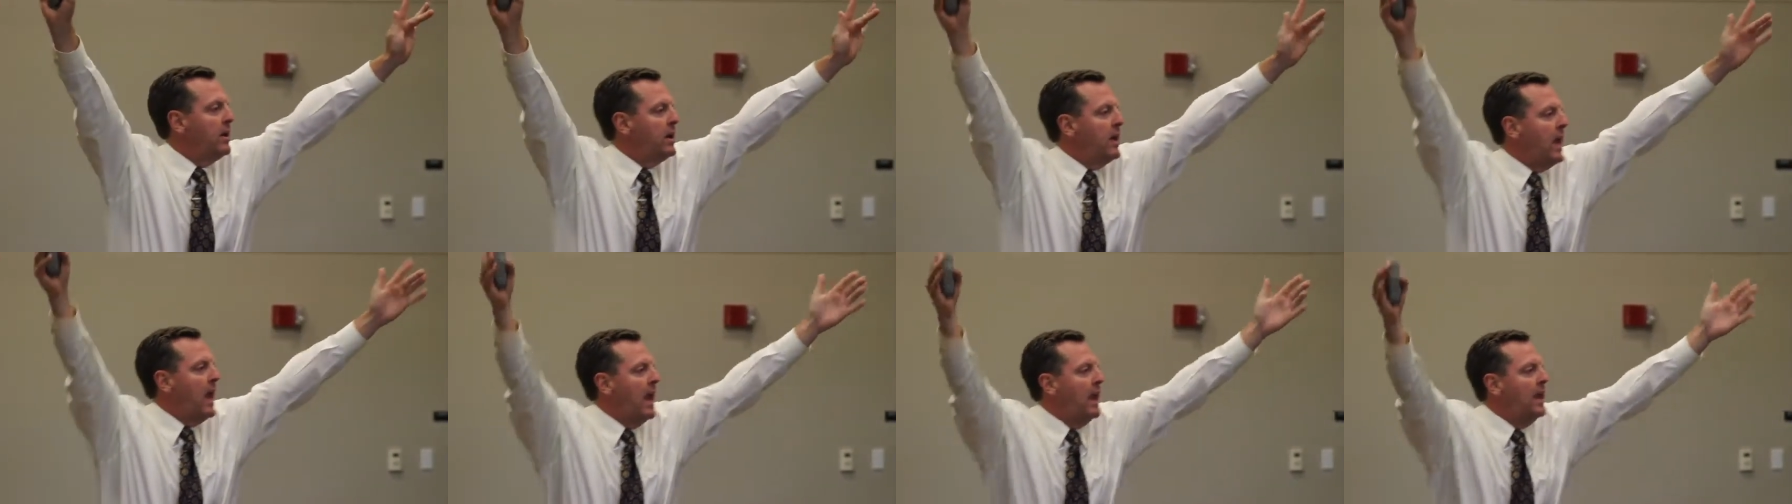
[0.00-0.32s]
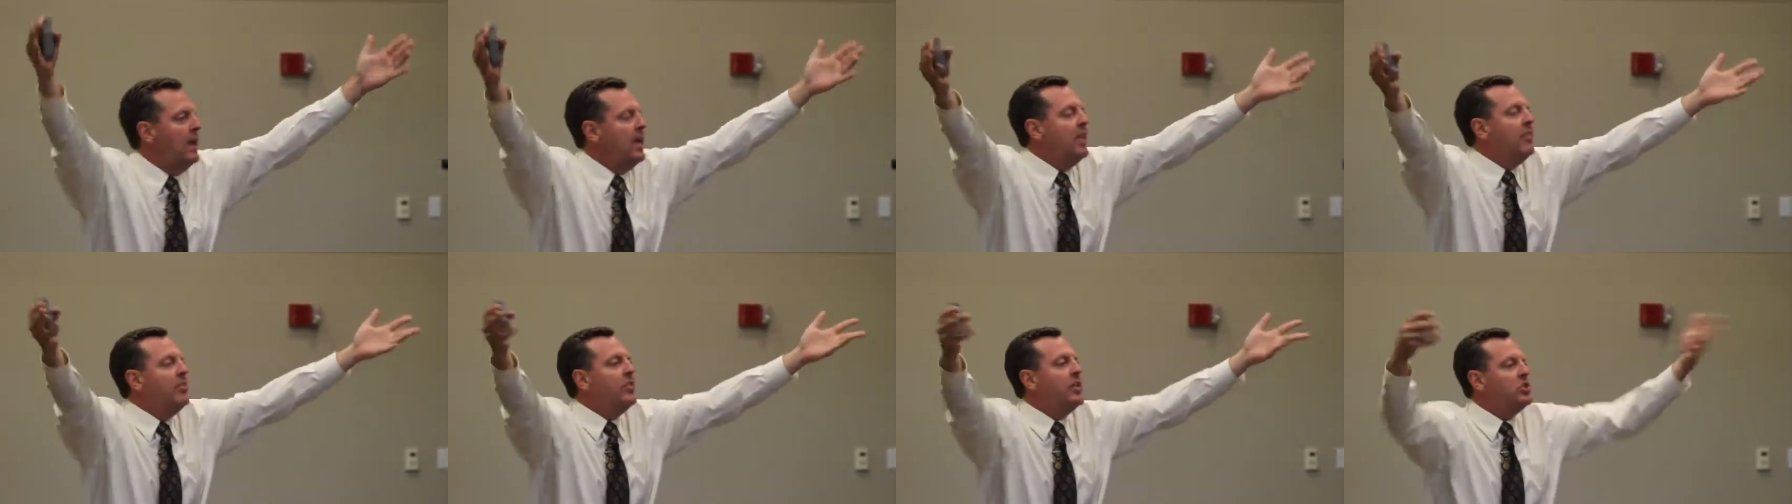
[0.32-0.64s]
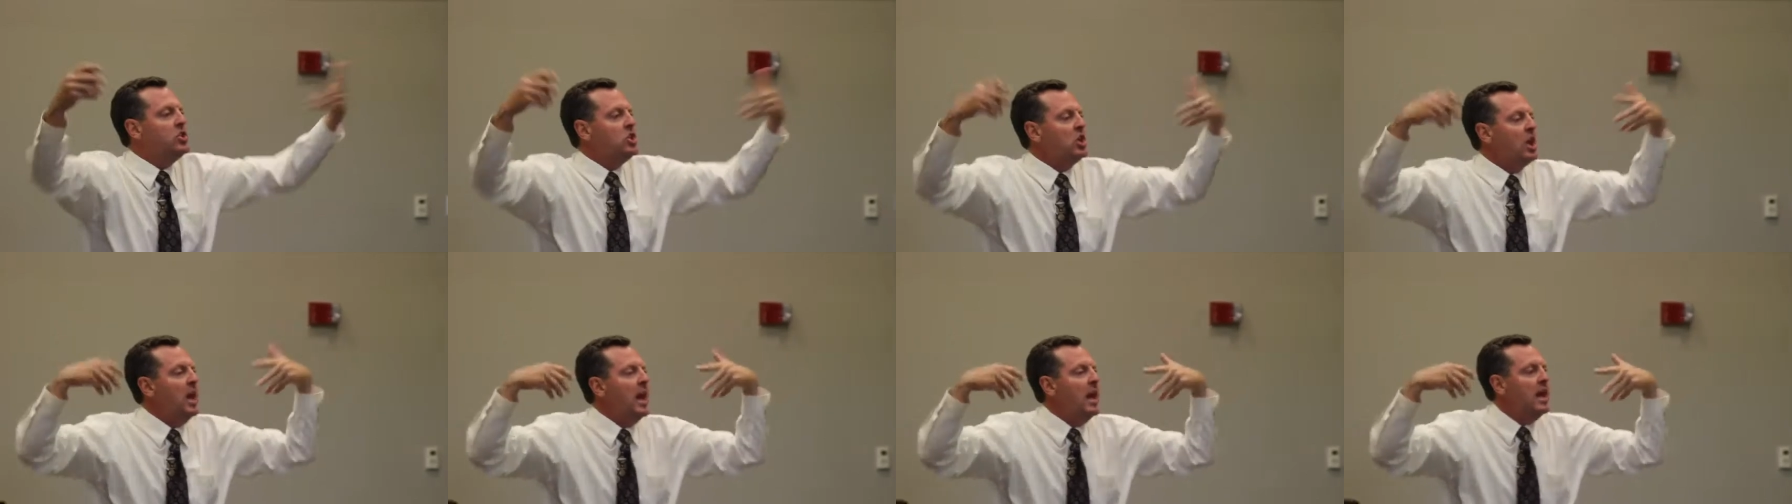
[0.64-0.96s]
Okay, the
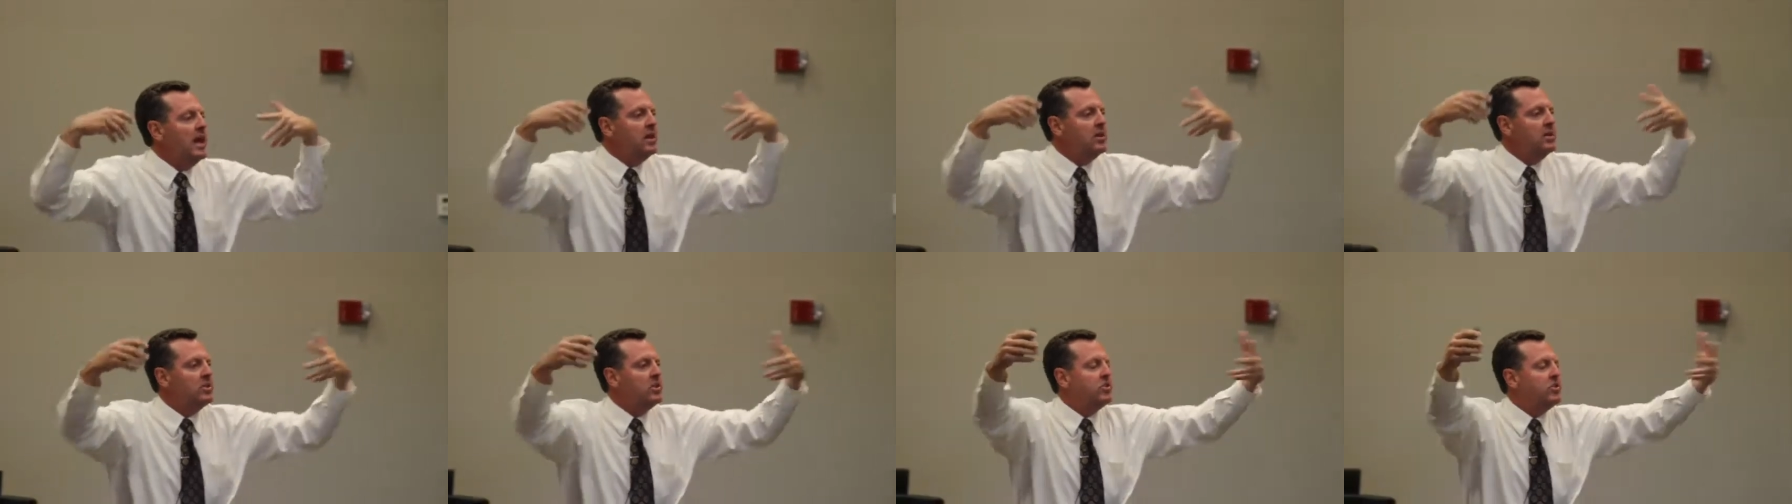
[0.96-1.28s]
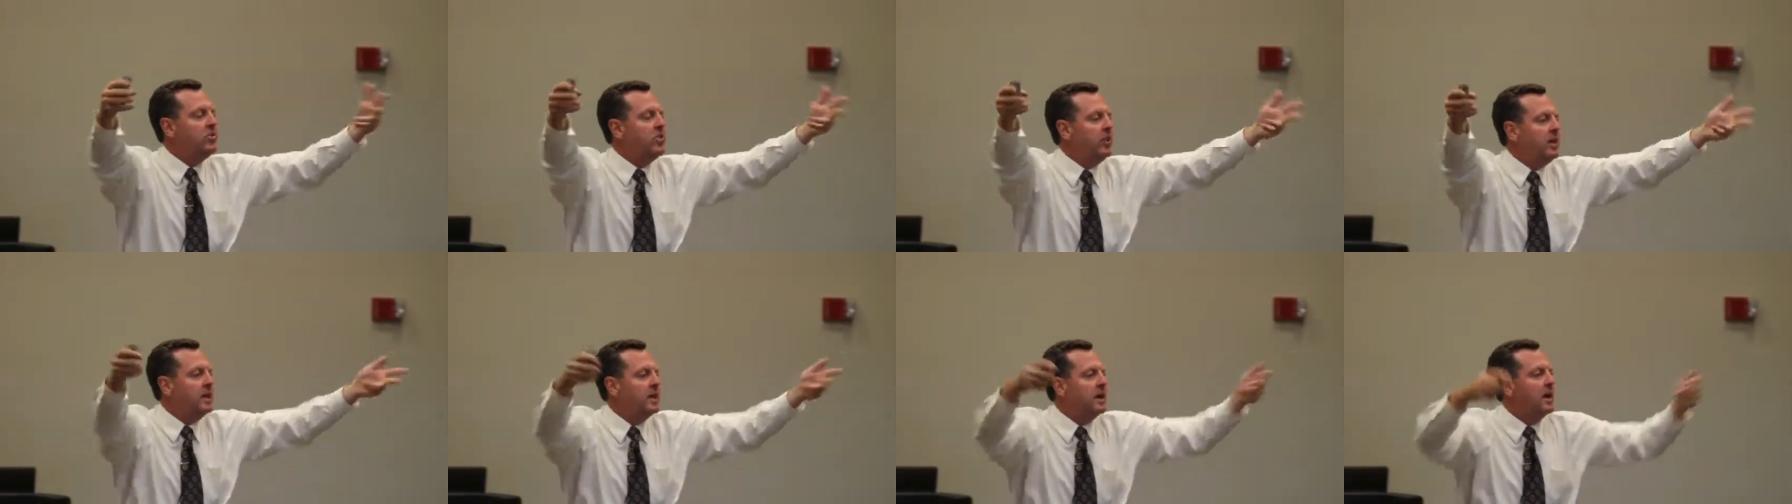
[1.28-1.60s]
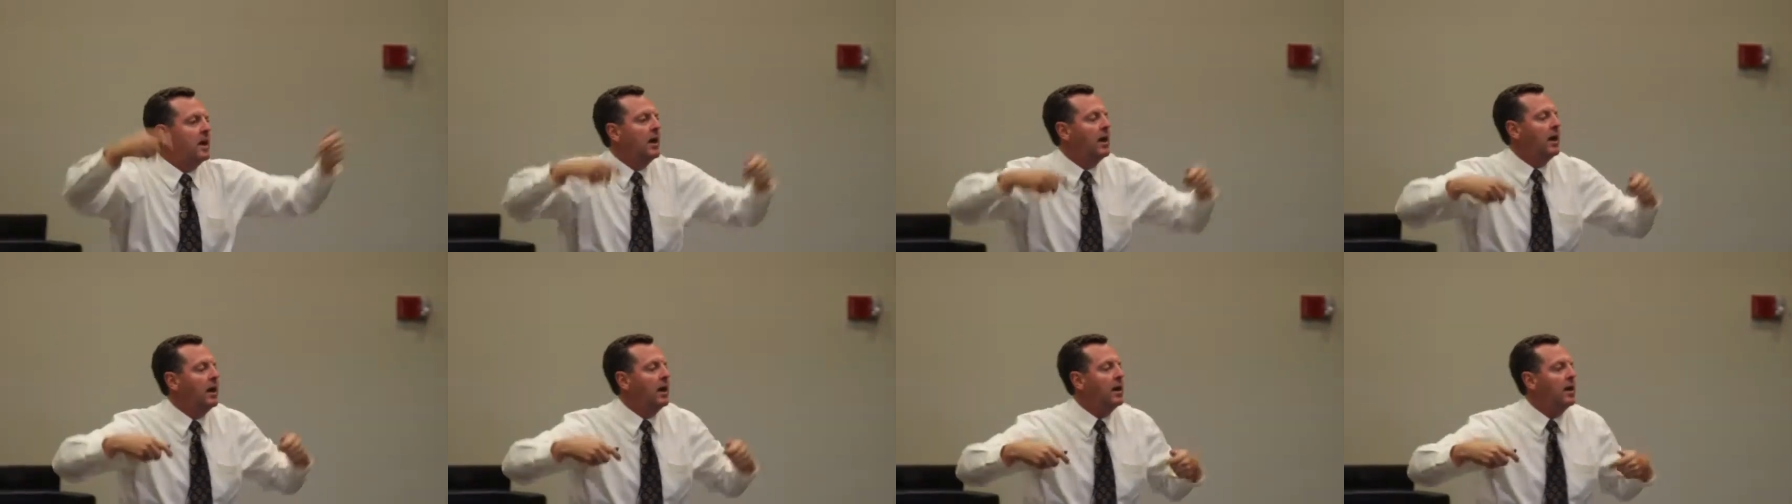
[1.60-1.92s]
change,
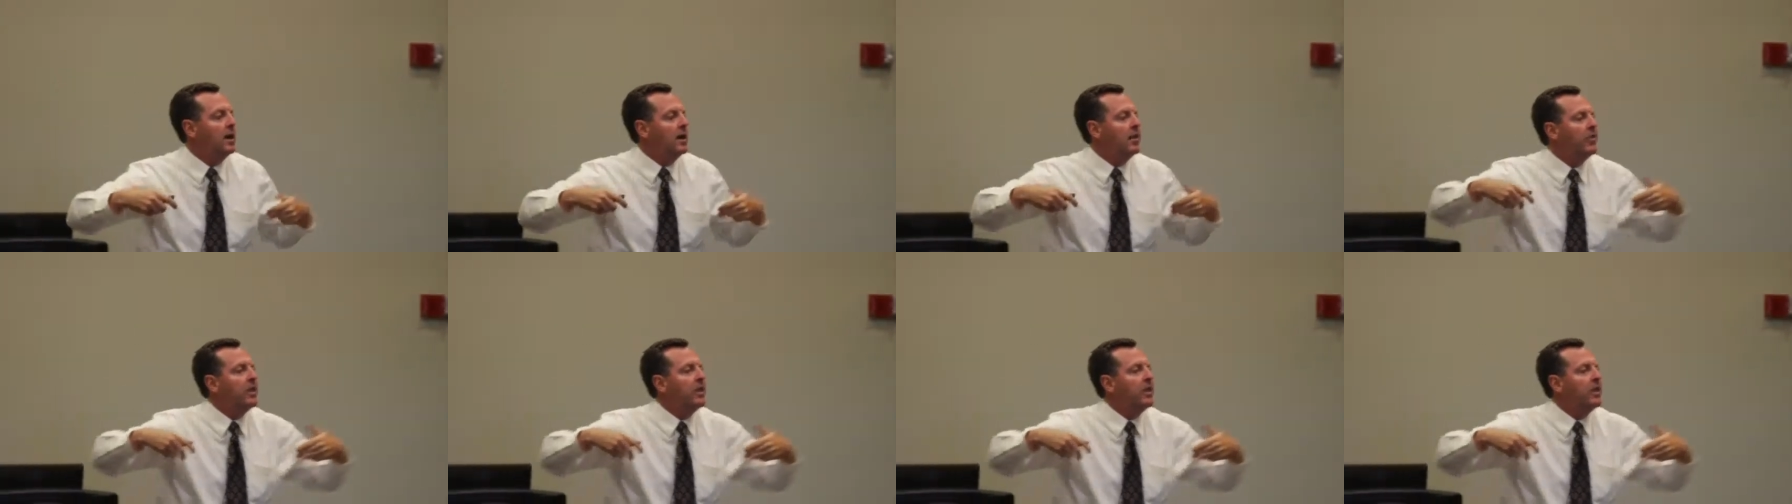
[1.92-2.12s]
the